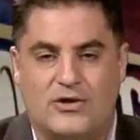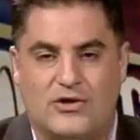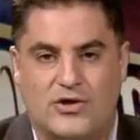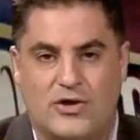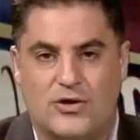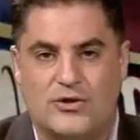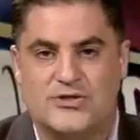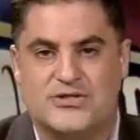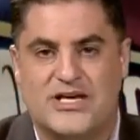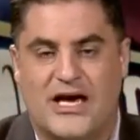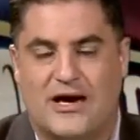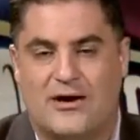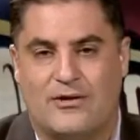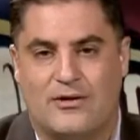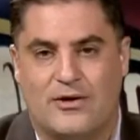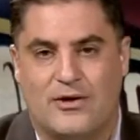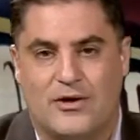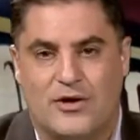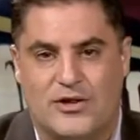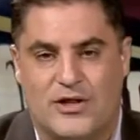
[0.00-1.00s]
turns
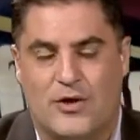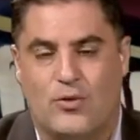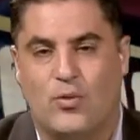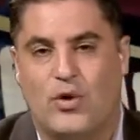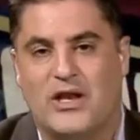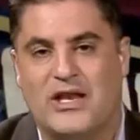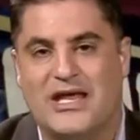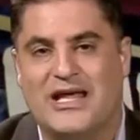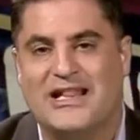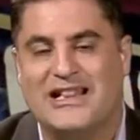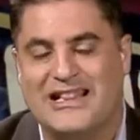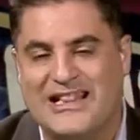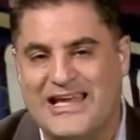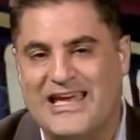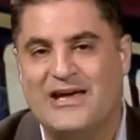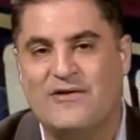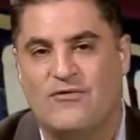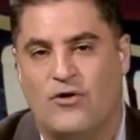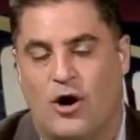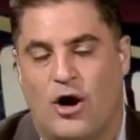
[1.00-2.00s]
out that when they
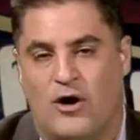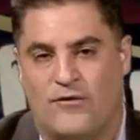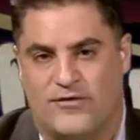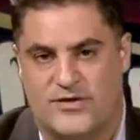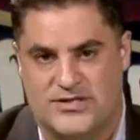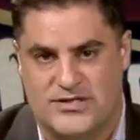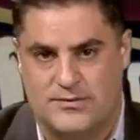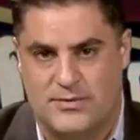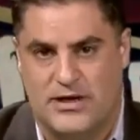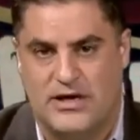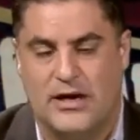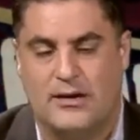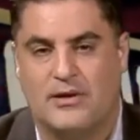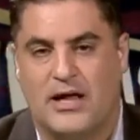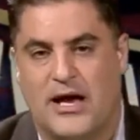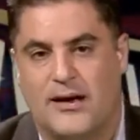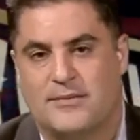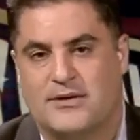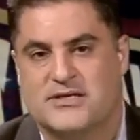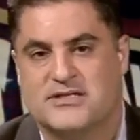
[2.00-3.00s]
leave office and become
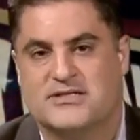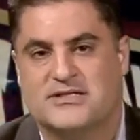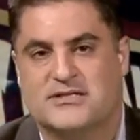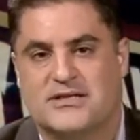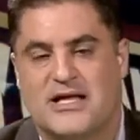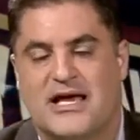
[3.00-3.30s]
lobbyists,